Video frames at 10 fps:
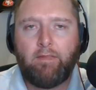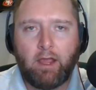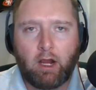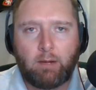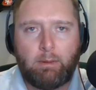
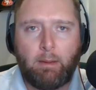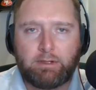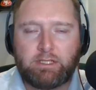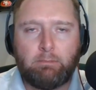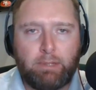They are going to be
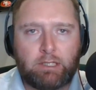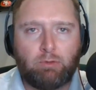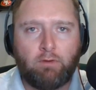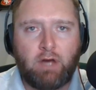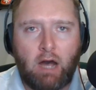members of the Big
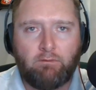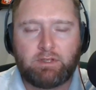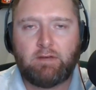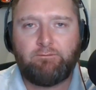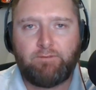12
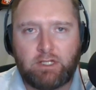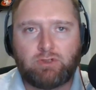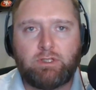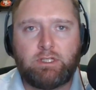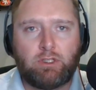Conference
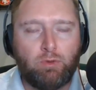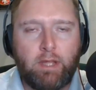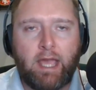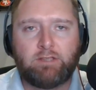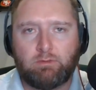officially two
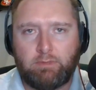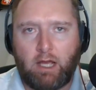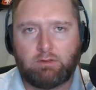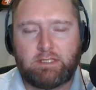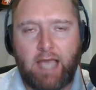days from
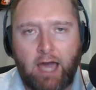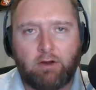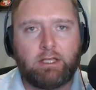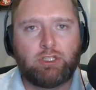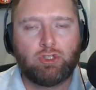now,
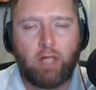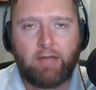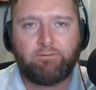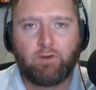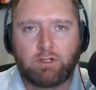Saturday,
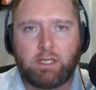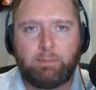July 1st.